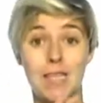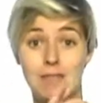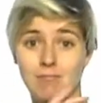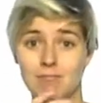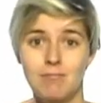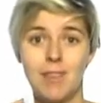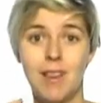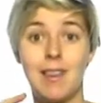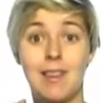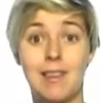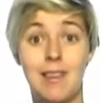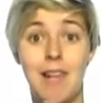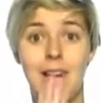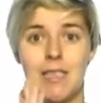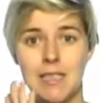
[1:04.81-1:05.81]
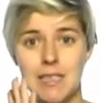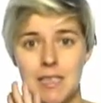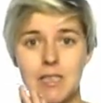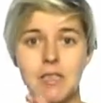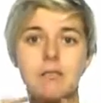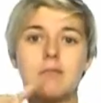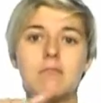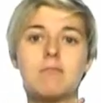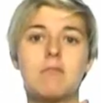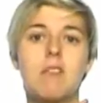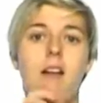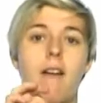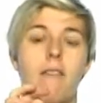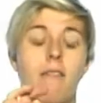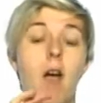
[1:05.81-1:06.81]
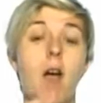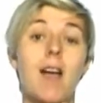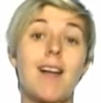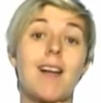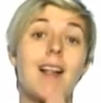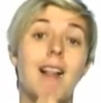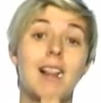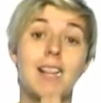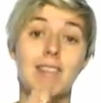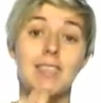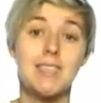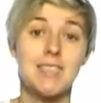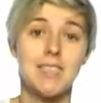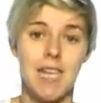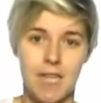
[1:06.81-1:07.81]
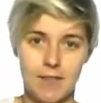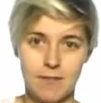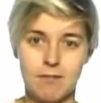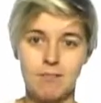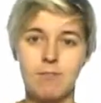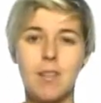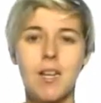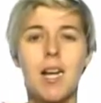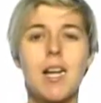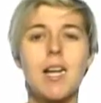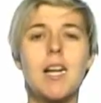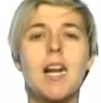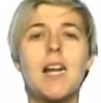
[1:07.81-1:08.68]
First of the political issues is on the technical side.